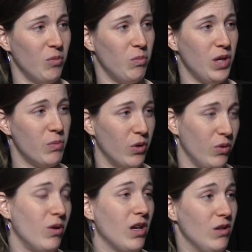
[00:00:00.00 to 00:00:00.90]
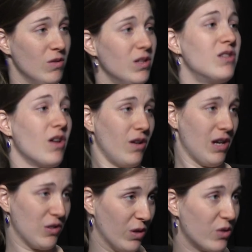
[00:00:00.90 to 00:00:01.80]
people who can use each other
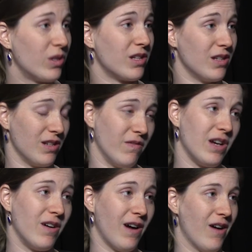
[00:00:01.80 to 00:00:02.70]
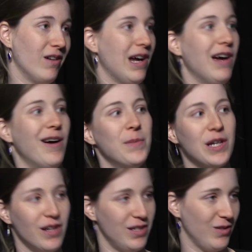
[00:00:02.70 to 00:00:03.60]
as resources to figure out, how am I
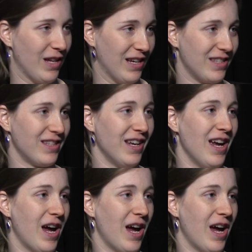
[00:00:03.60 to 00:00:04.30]
gonna do this?